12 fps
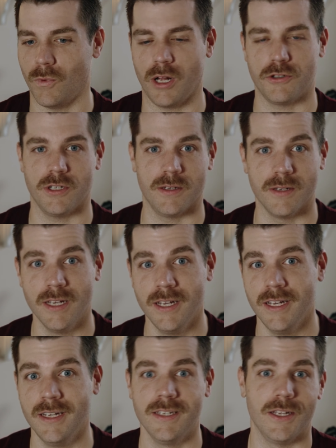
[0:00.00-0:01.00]
watching,
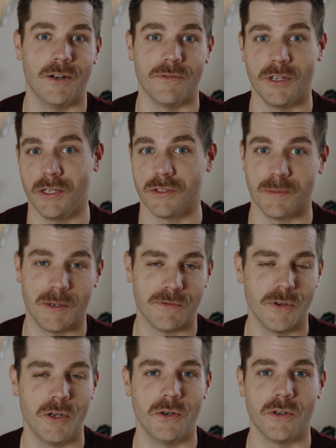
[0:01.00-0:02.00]
videos on my
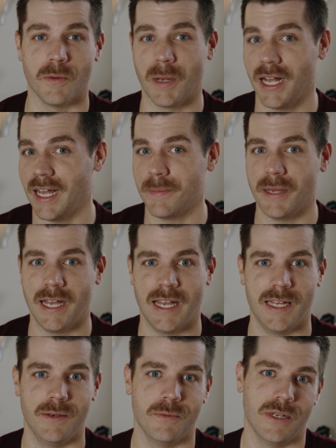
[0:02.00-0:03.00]
phone or my
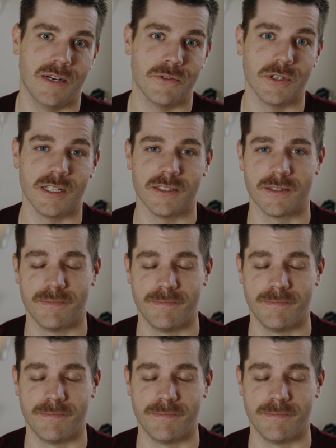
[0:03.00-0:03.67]
iPad, whatever it is.